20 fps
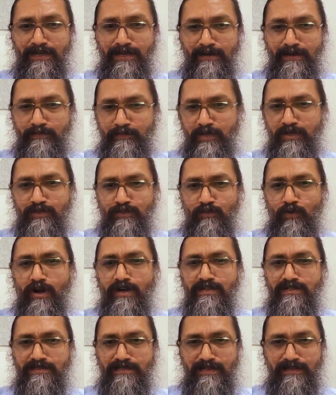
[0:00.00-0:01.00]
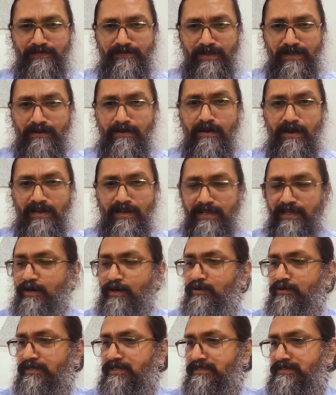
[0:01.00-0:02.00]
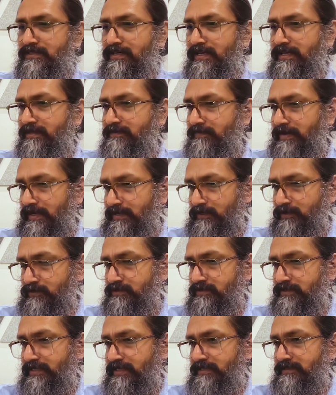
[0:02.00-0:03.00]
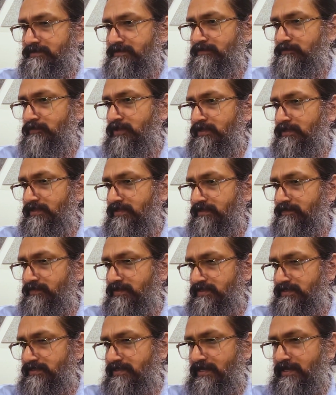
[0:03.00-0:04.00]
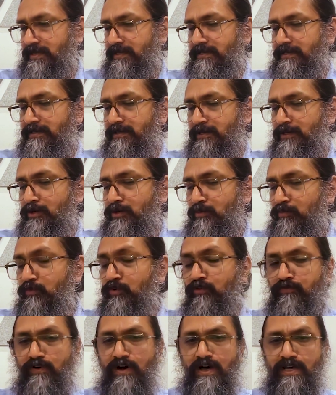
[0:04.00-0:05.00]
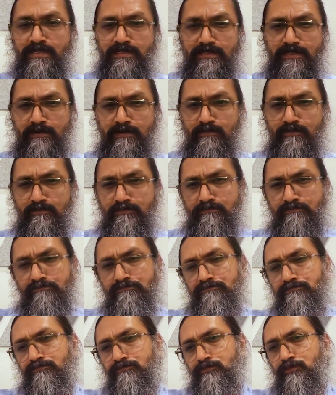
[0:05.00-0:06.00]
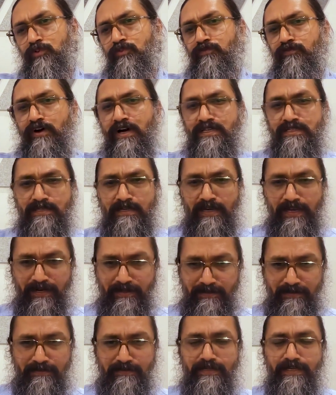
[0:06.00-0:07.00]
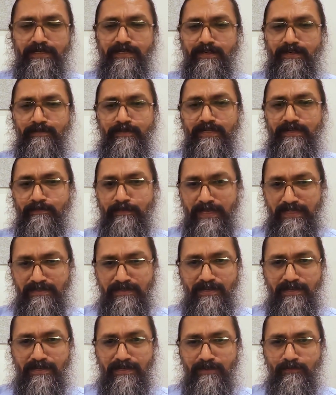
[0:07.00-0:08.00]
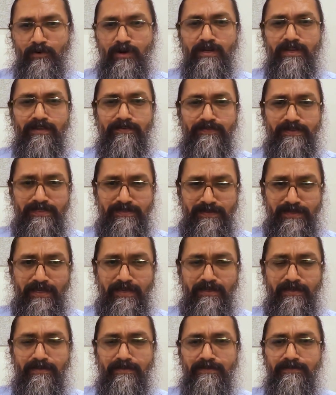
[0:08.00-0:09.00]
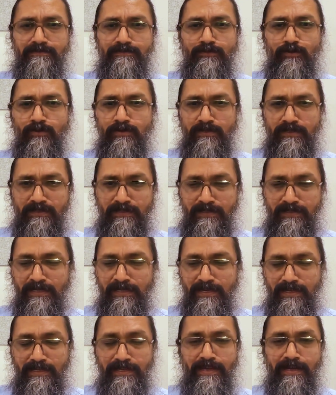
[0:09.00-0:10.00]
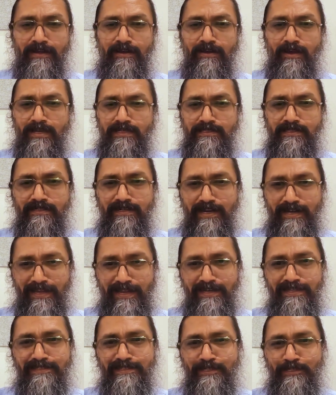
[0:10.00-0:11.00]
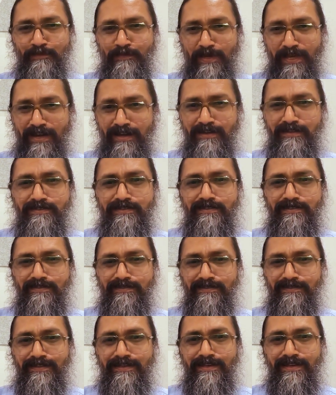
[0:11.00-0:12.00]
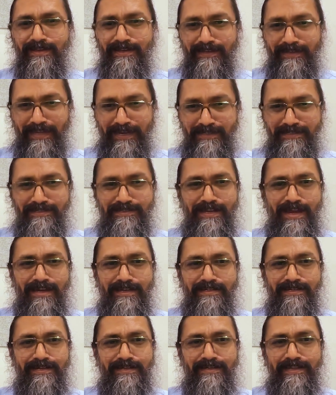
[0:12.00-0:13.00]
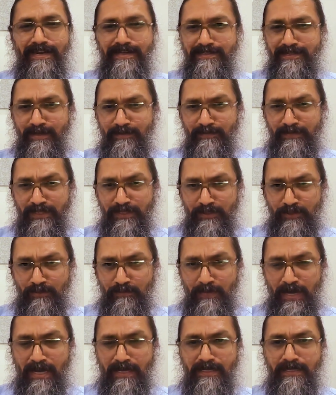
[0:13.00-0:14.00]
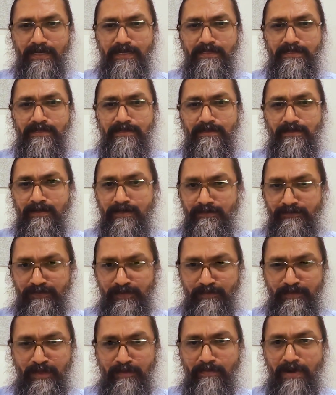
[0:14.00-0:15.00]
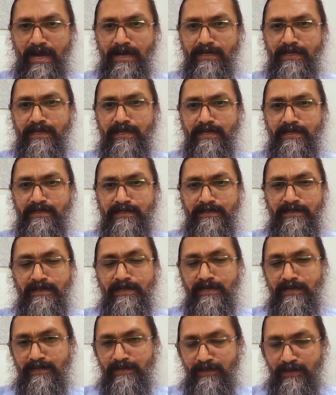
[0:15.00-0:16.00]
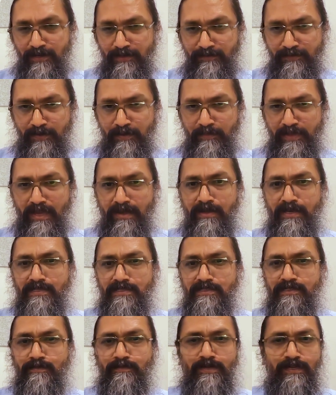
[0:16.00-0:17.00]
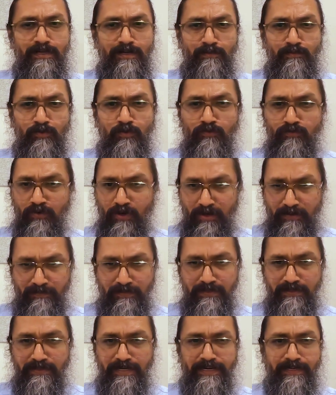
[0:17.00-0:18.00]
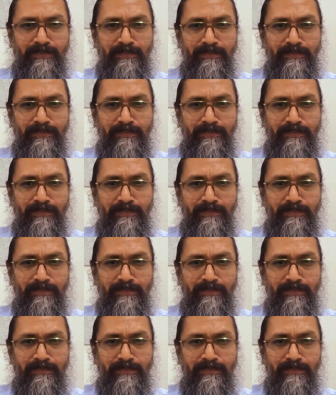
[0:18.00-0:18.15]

Because what is that we are calling out as Reich values, right? One thing we say, move fast and move fast later, right? I mean, basically, what are we saying? Don't get lost in analysis paralysis. Get started, get something to market, learn from the market, learn from your customer, and move forward, right?